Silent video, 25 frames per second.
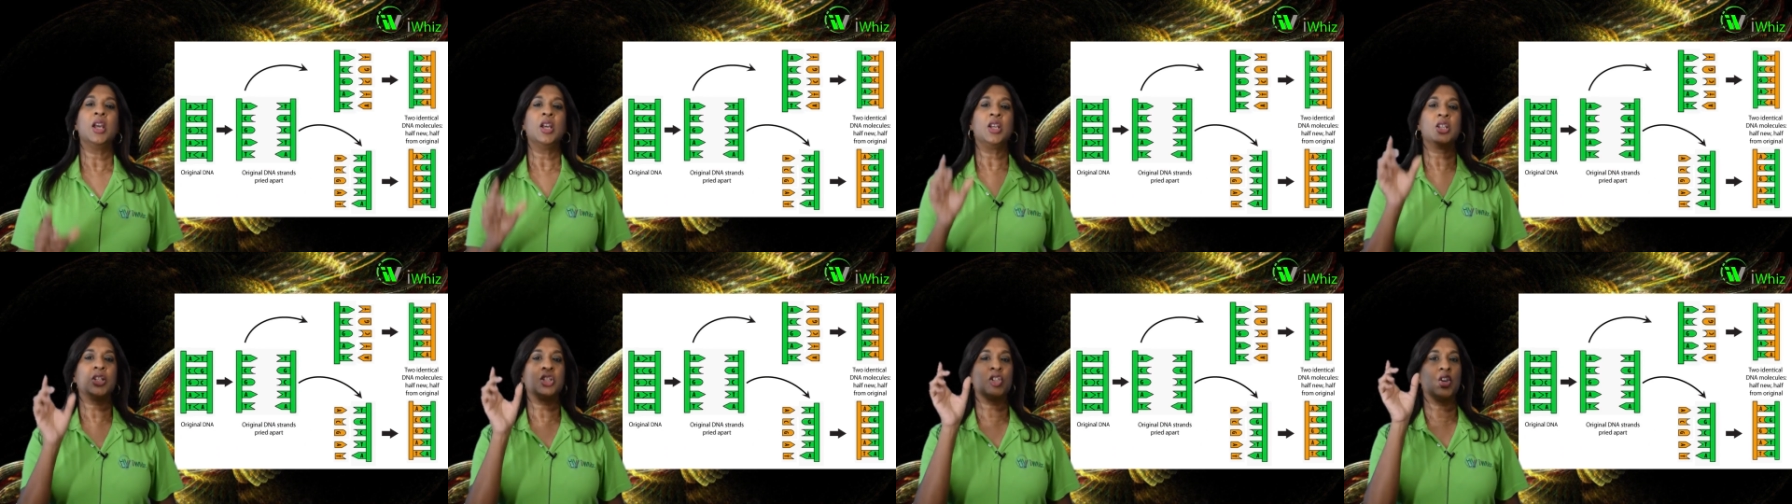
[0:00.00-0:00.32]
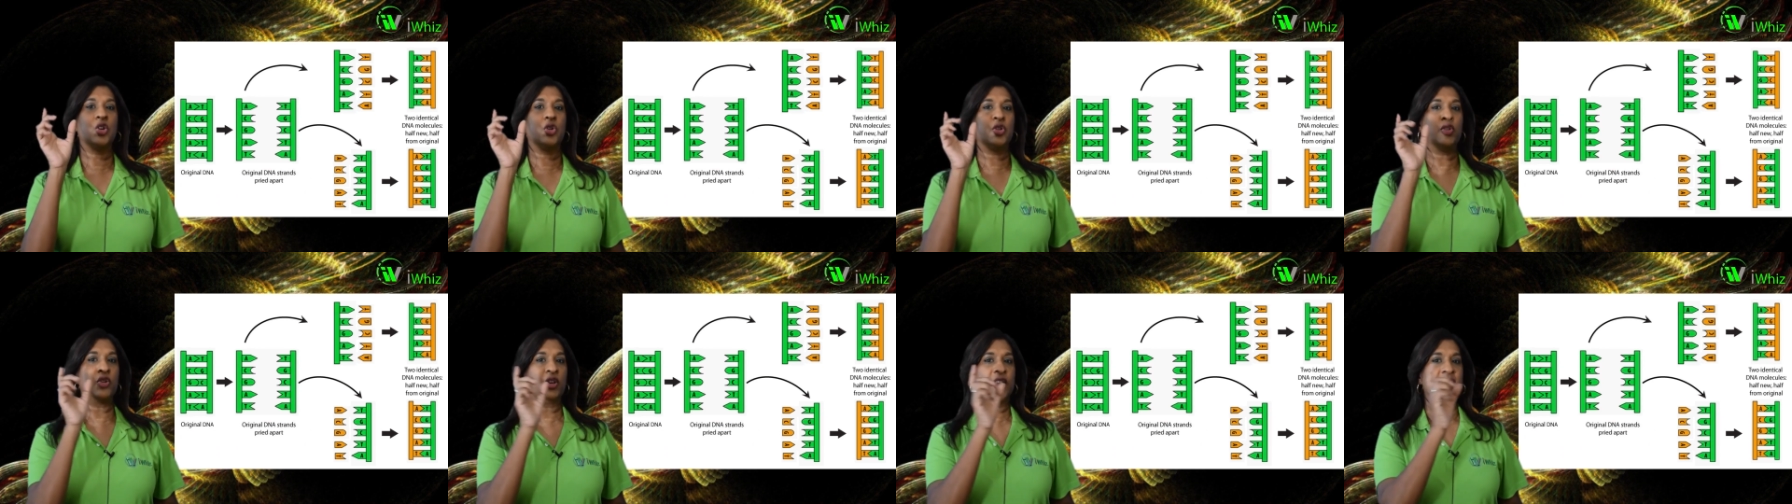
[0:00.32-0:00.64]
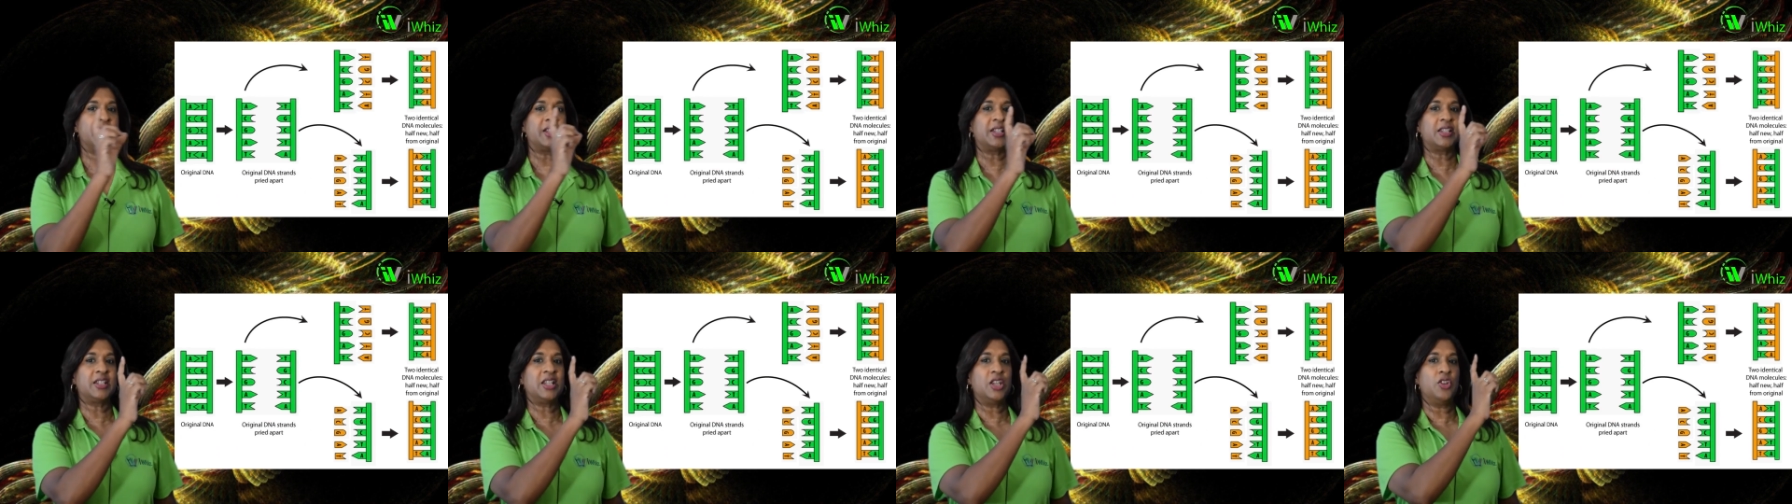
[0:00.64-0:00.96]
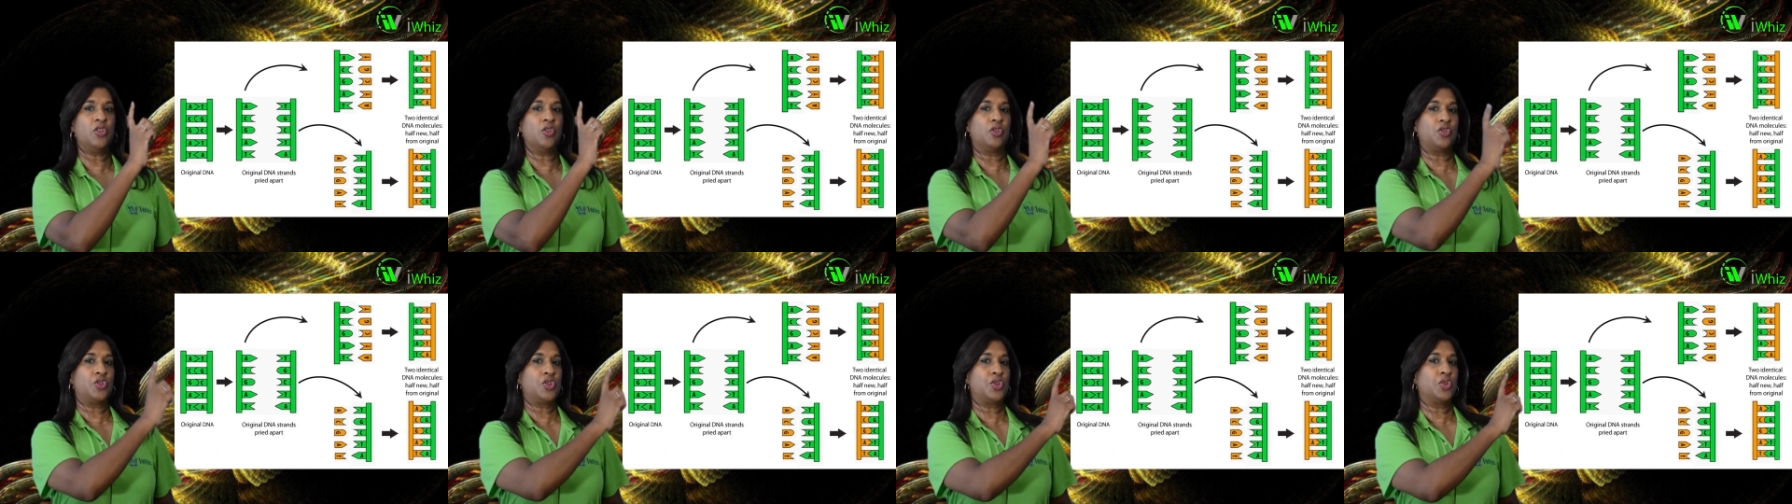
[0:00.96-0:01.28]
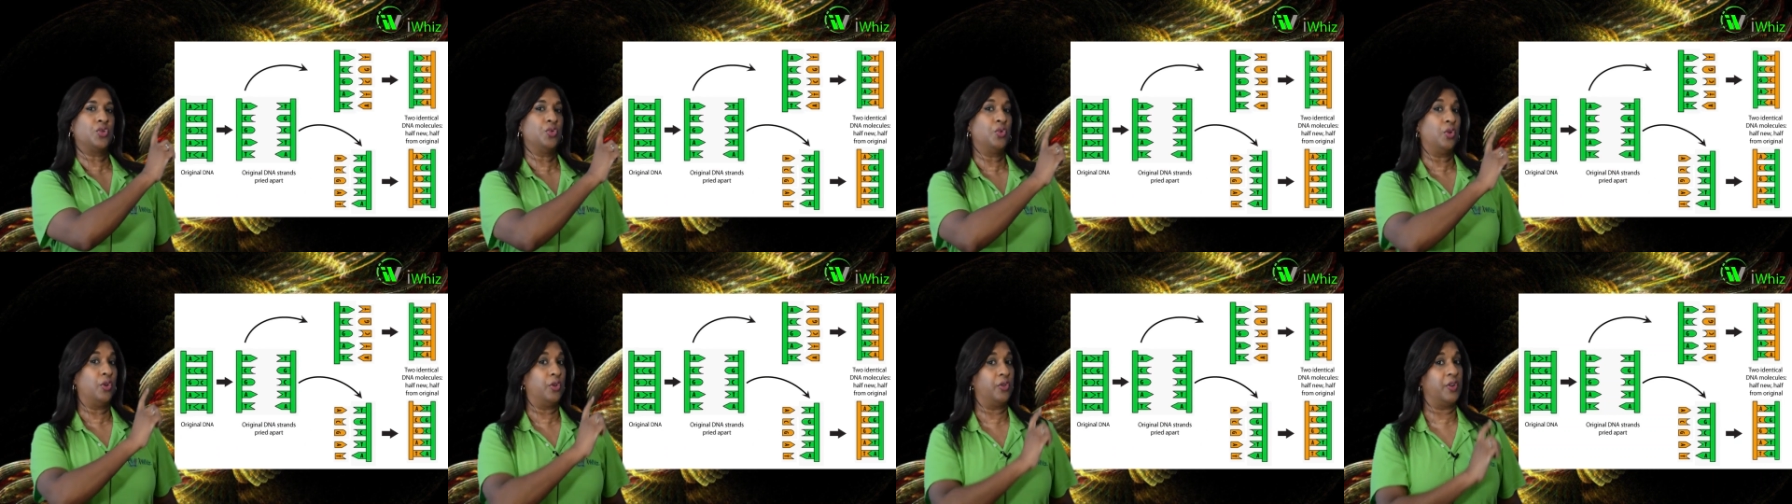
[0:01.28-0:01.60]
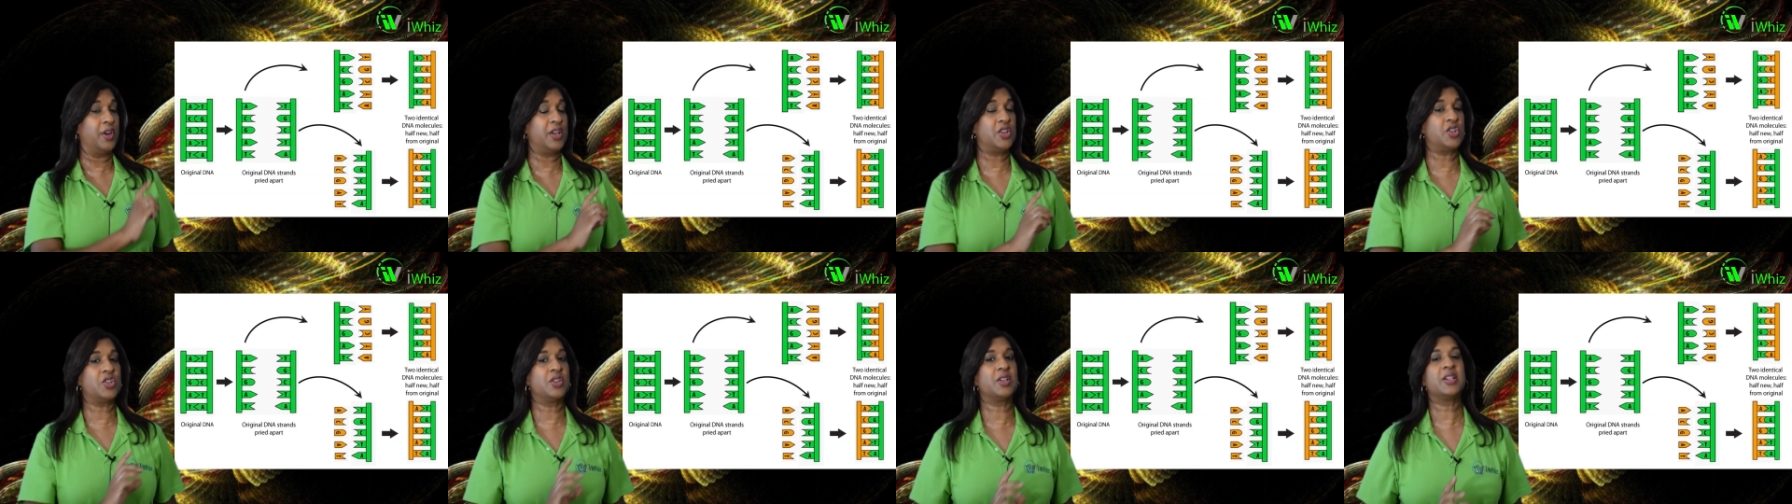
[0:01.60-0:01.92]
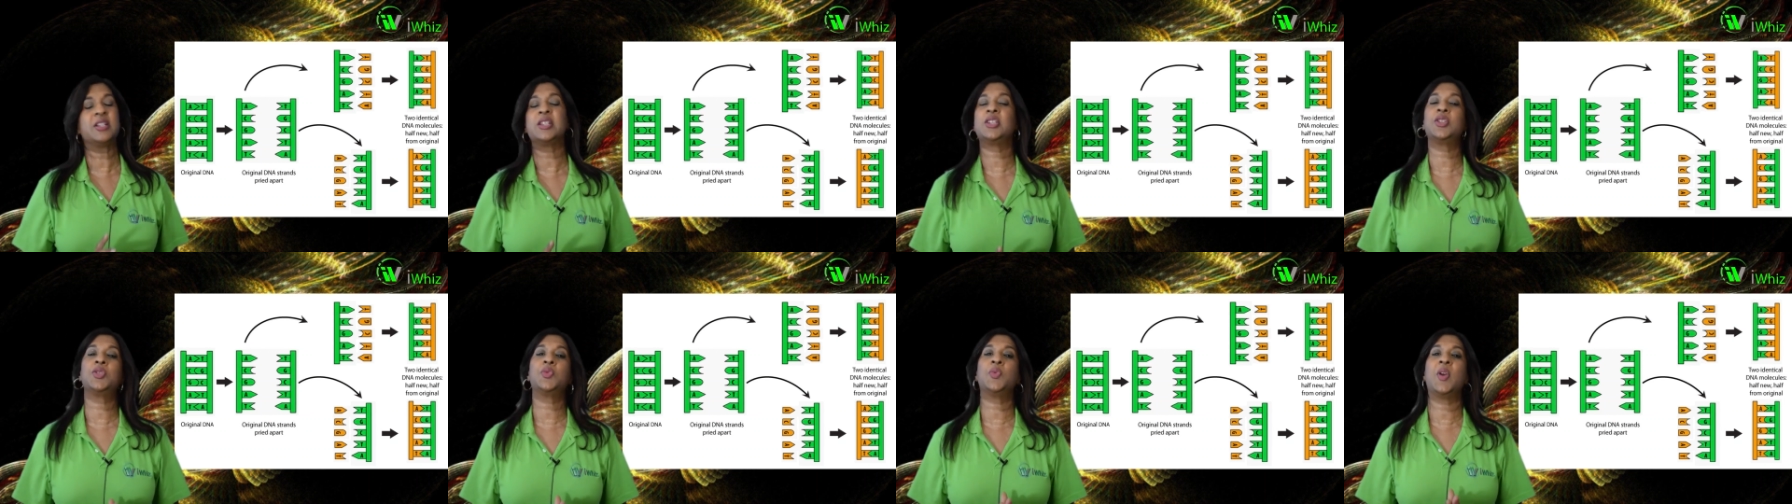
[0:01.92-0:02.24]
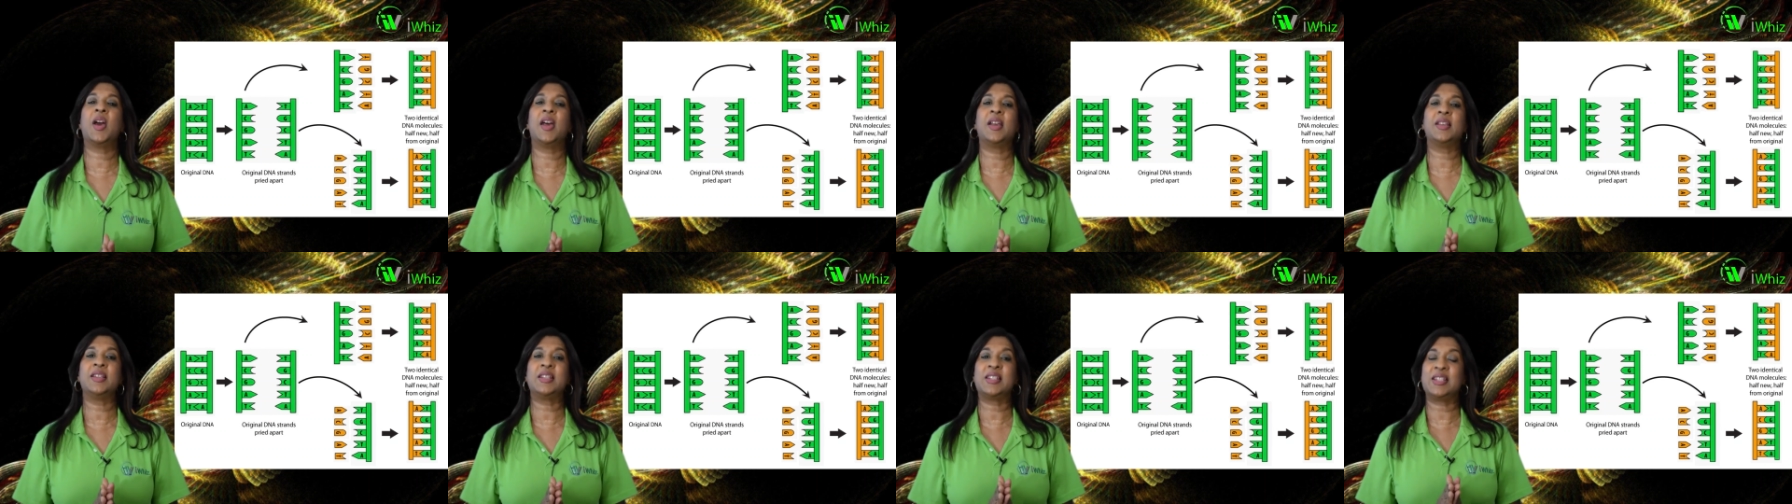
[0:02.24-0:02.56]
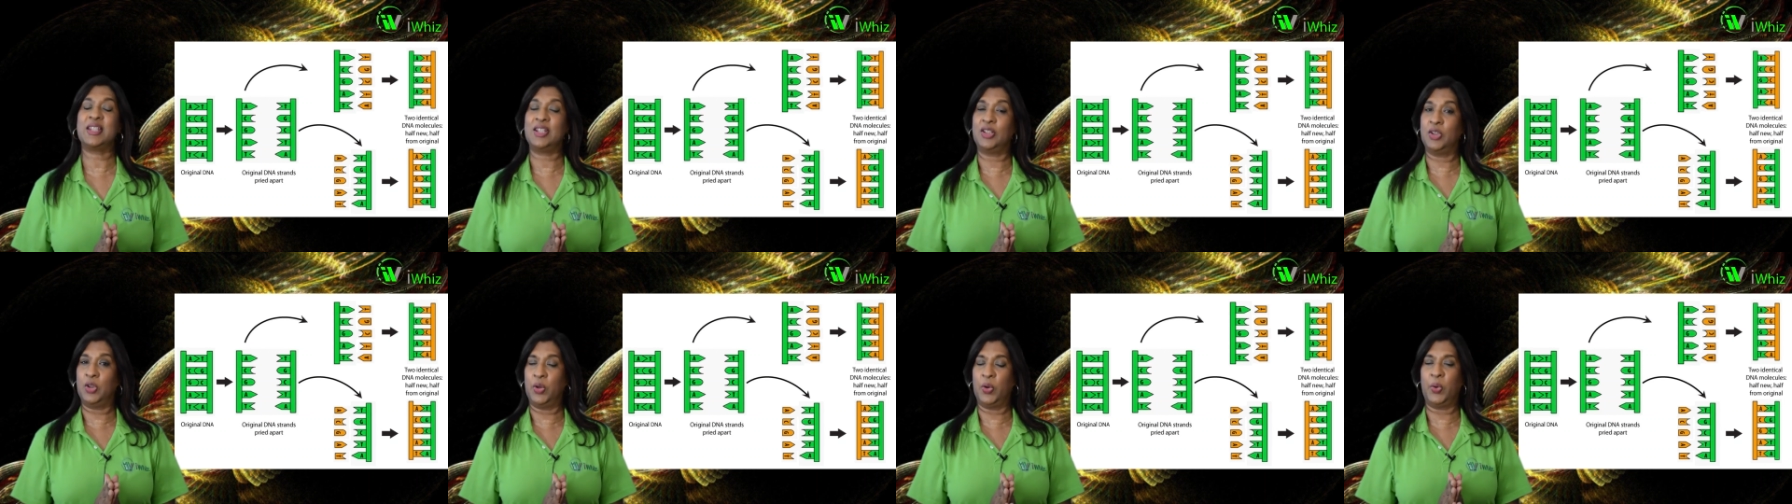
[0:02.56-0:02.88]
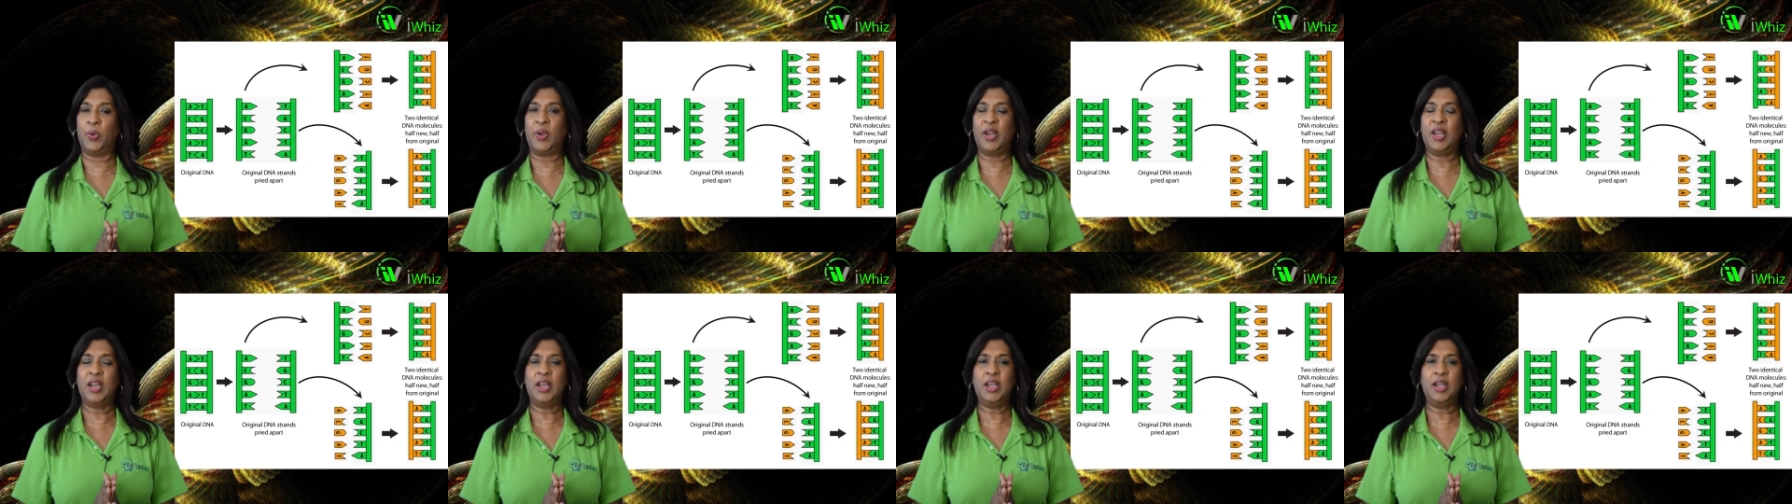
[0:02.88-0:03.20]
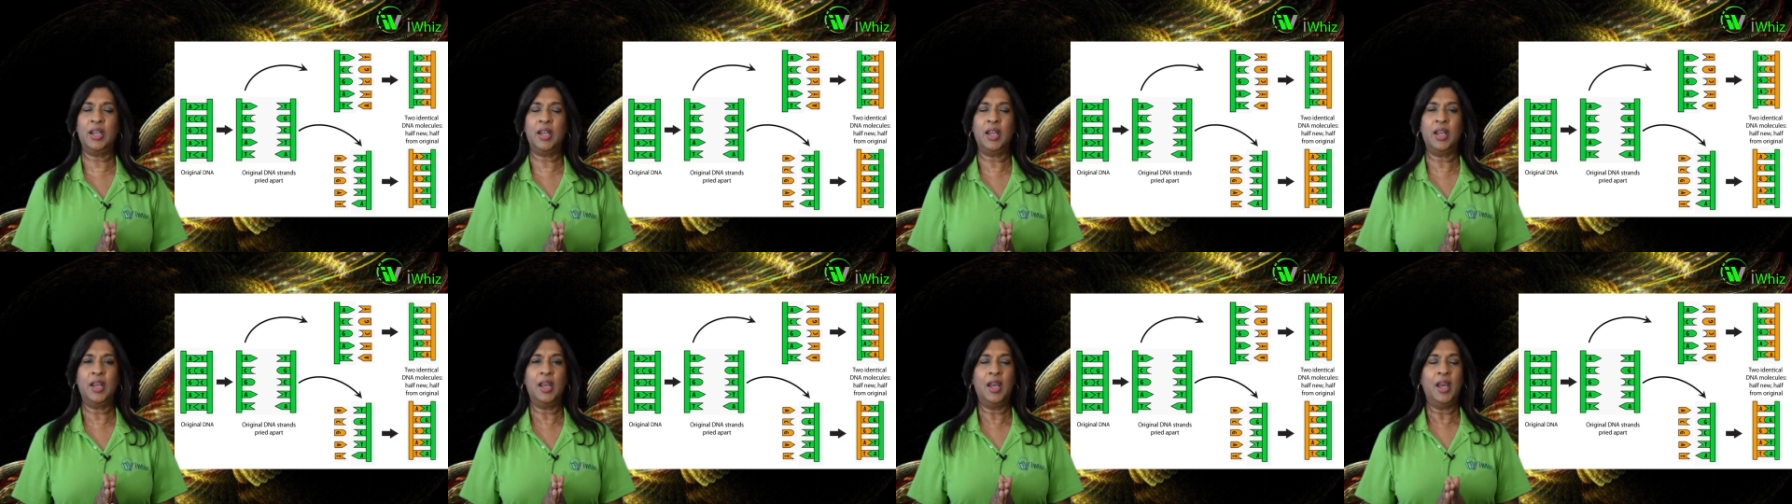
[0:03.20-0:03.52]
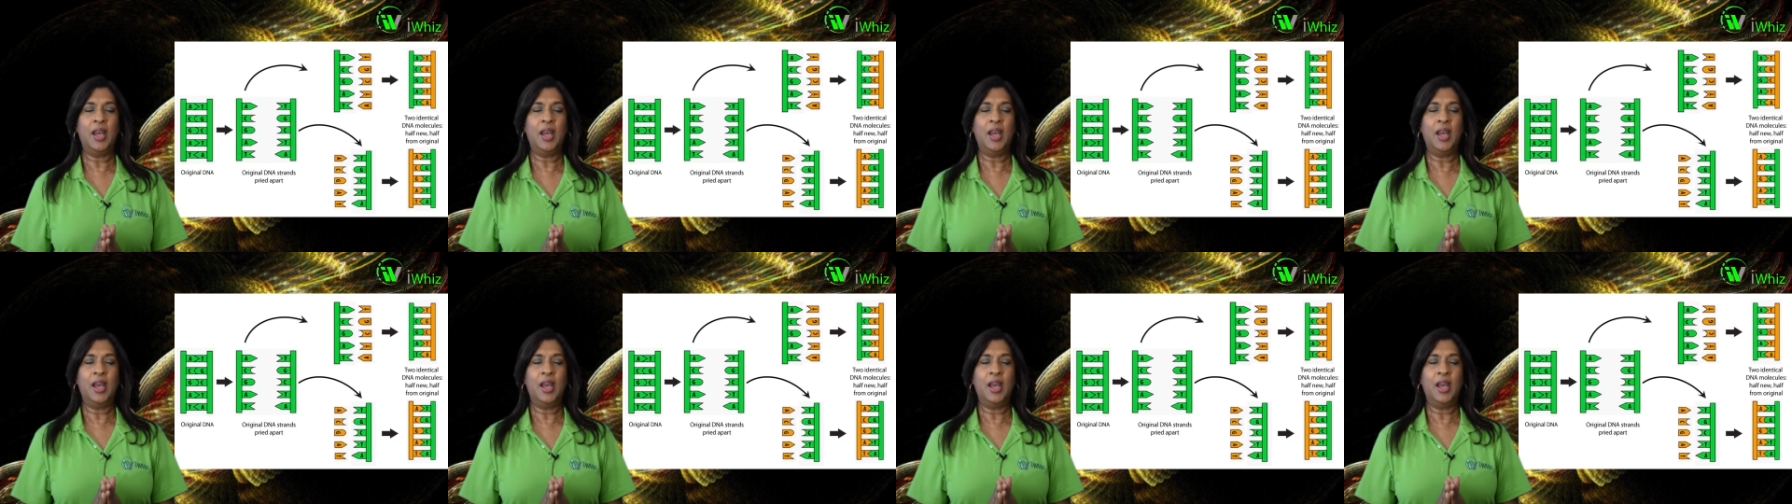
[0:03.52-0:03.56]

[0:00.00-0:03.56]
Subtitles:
So you can see your two original strands in green,